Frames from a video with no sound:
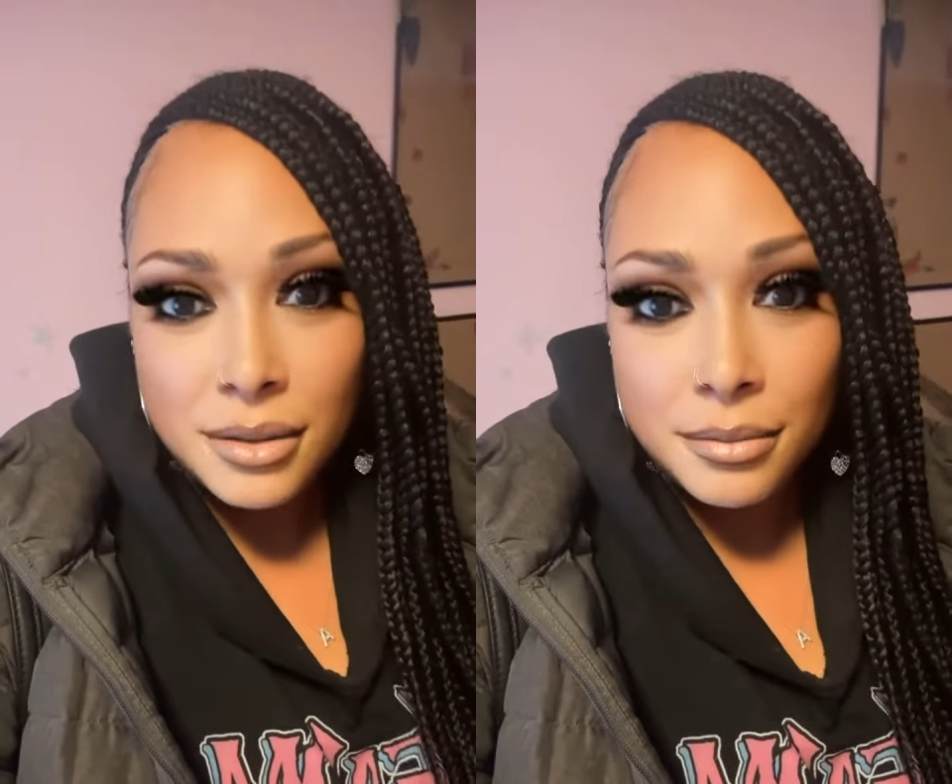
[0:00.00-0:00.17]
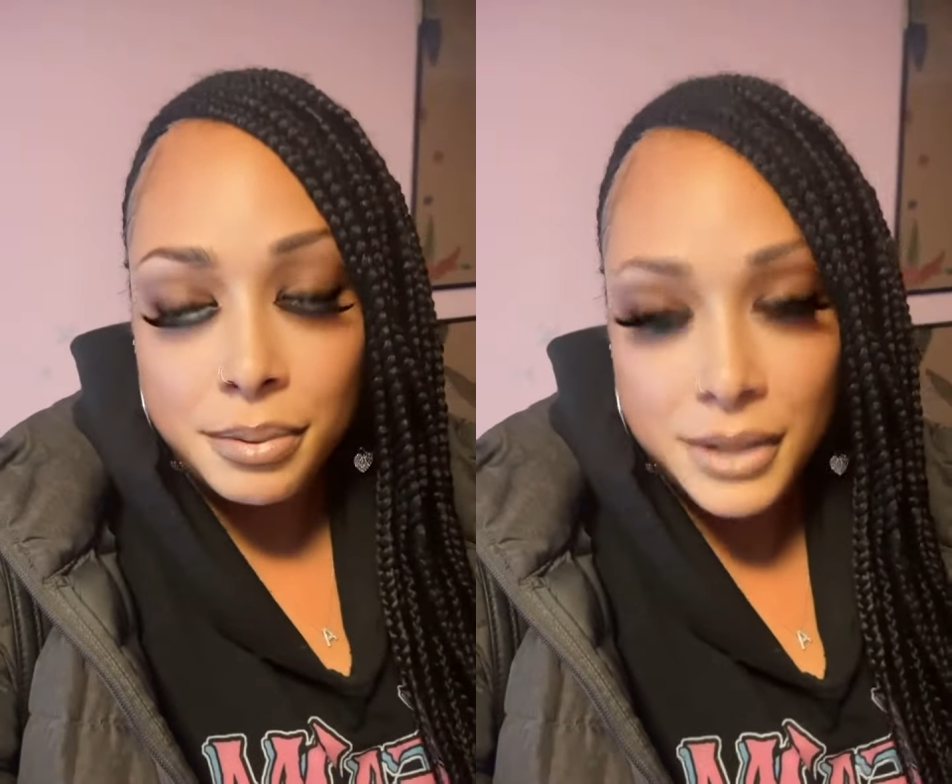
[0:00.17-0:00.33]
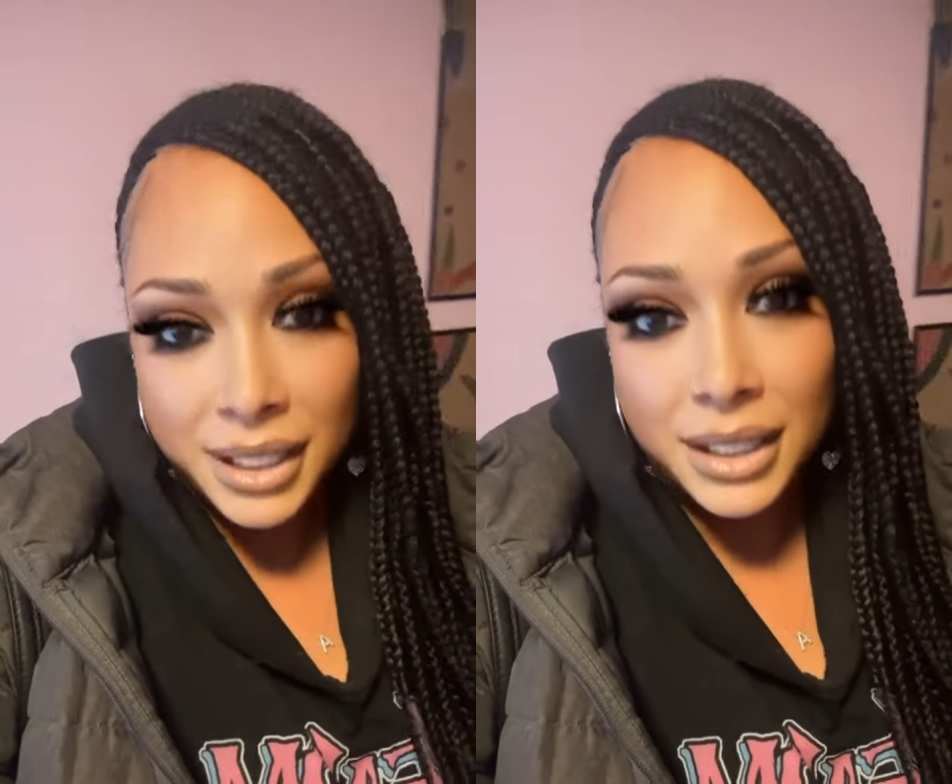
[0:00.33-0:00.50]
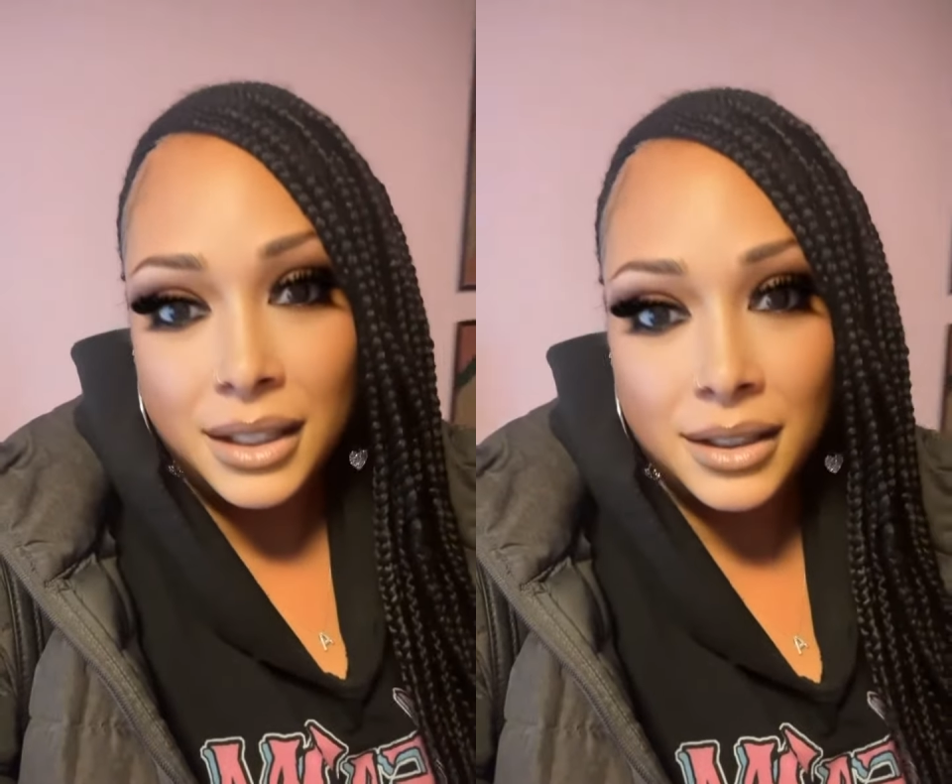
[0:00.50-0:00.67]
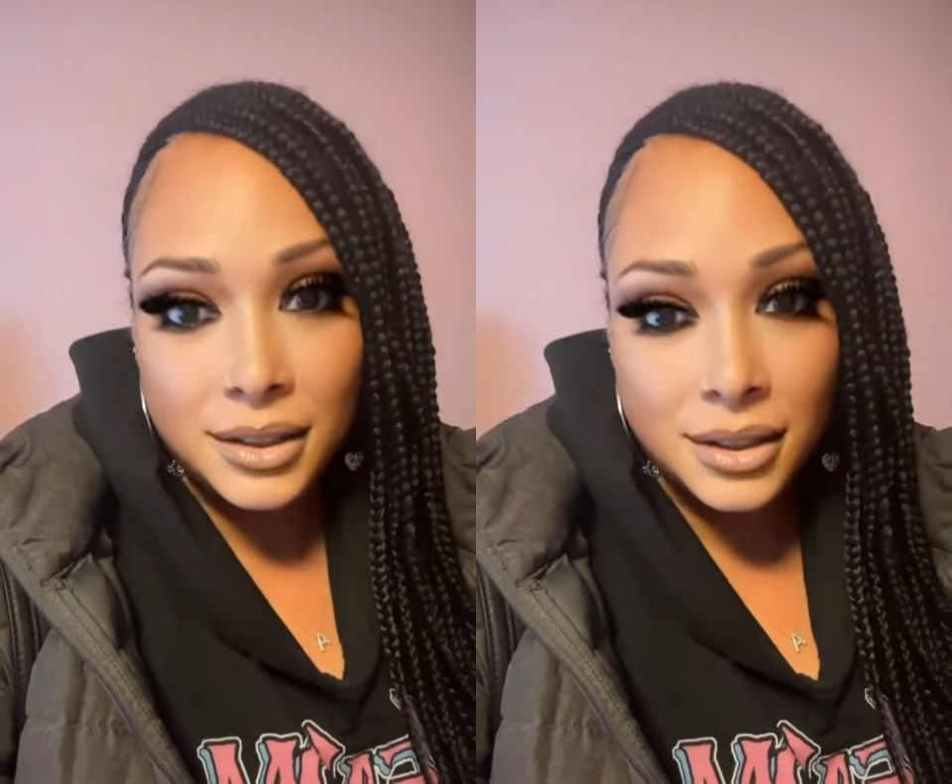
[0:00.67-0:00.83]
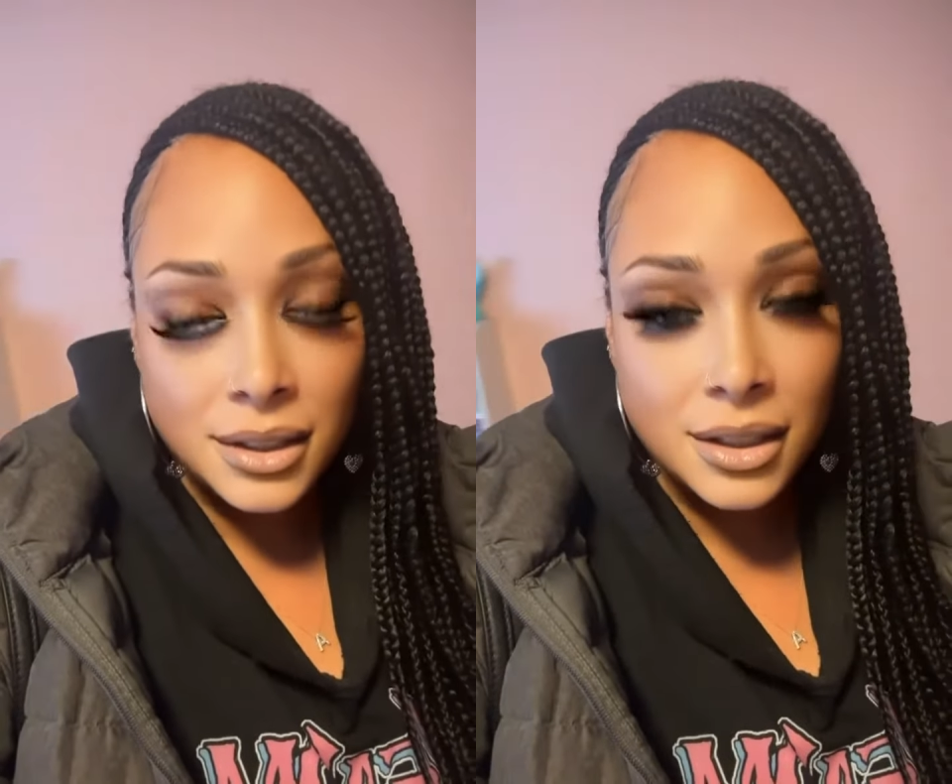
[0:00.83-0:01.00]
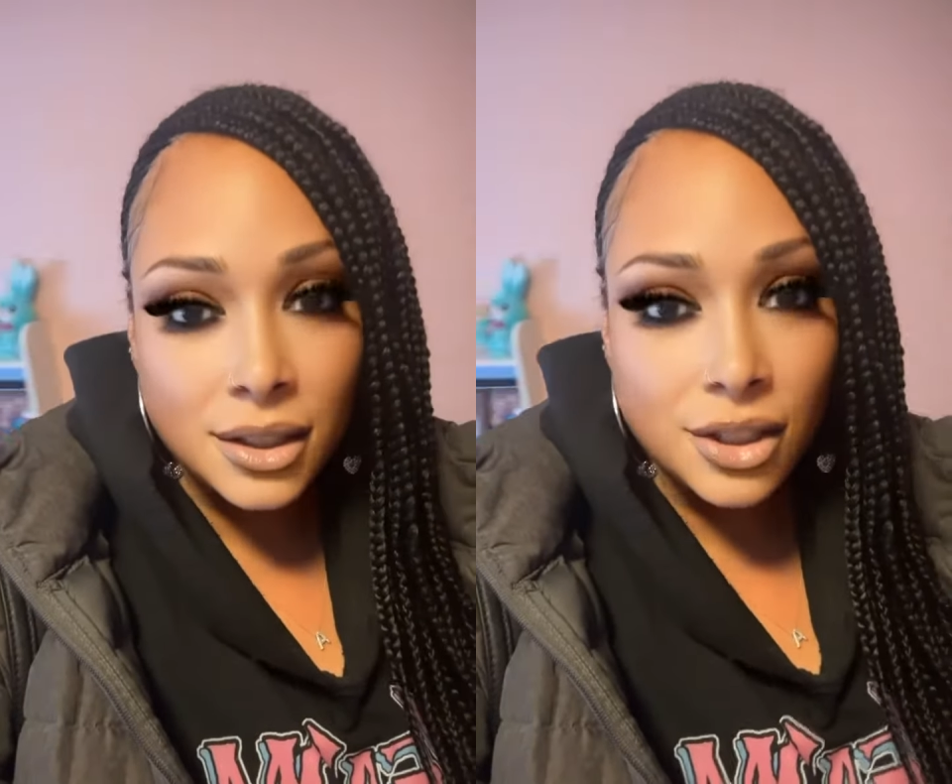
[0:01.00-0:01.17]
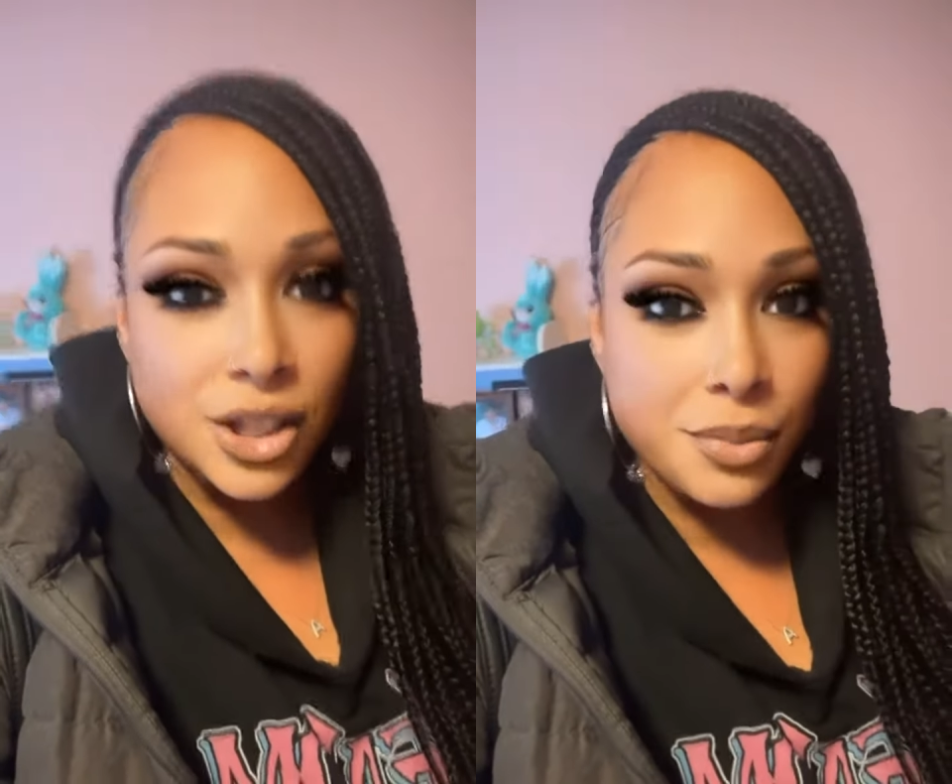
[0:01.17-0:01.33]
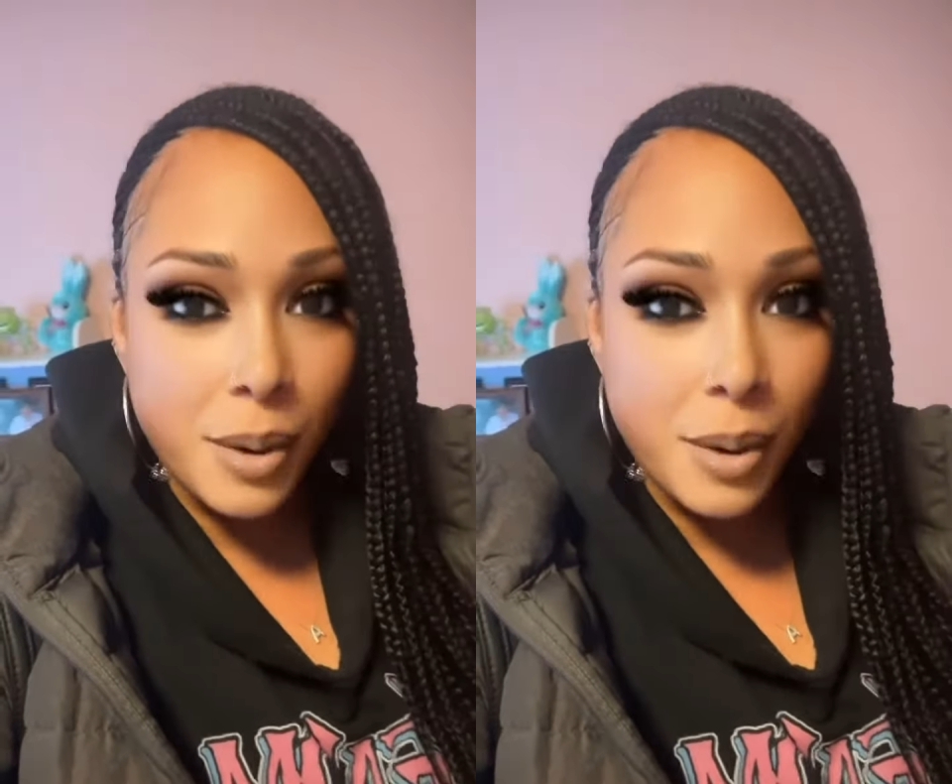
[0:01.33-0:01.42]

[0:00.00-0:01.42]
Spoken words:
Please. She's